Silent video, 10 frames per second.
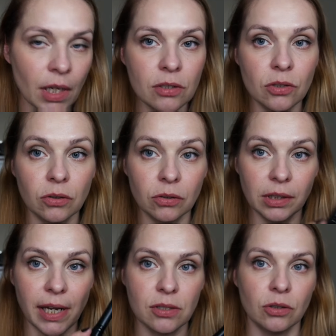So
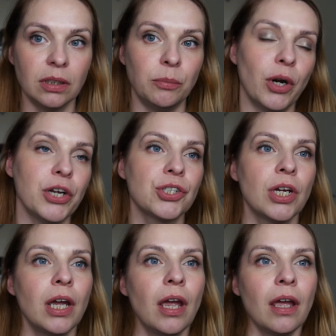that's on the brush.
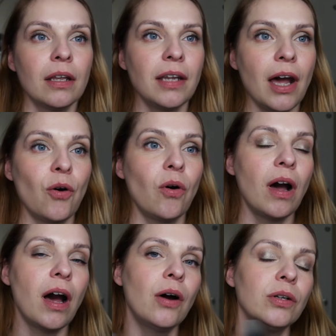Now,
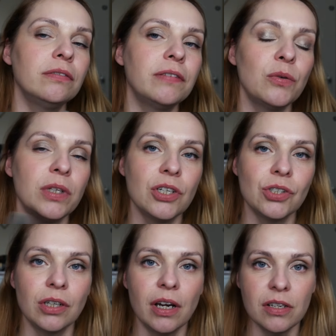how the
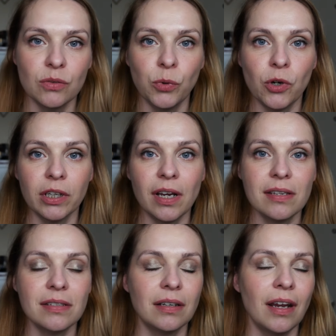foundation has worn
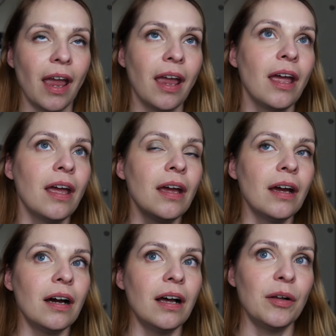yesterday.
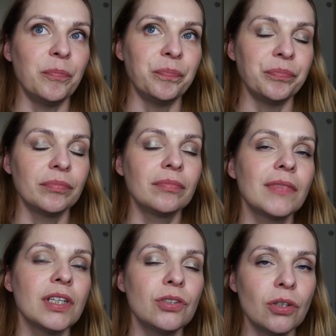
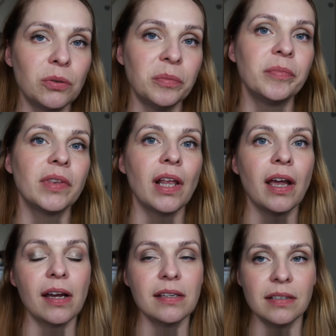So
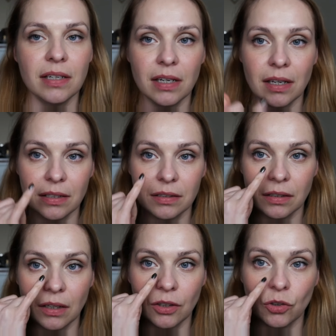like I said,
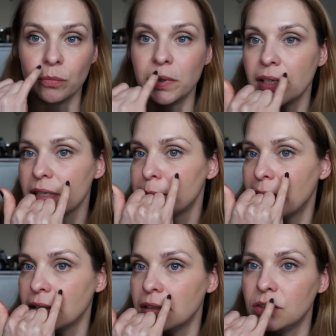I normally
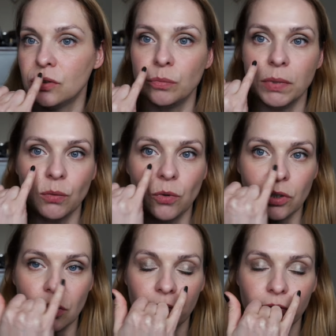expect it to be
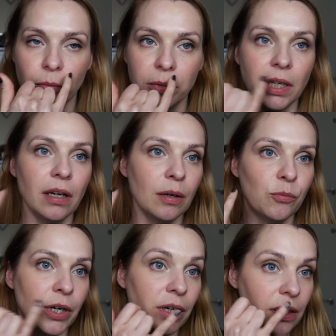worn off from here. I'm
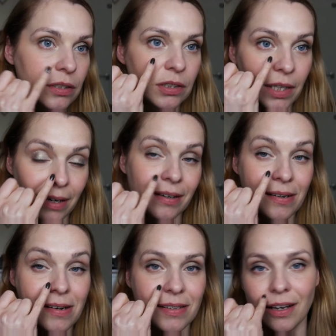wearing it today and
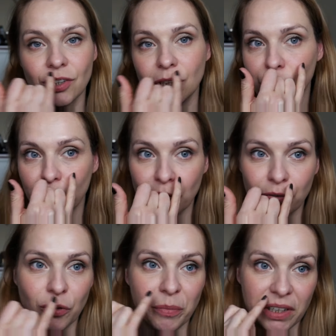it is actually worn off
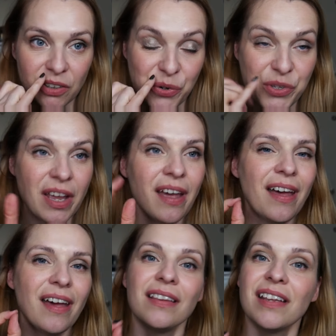from my nose,
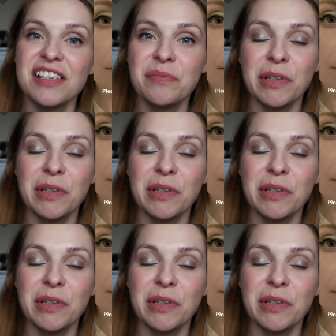and that's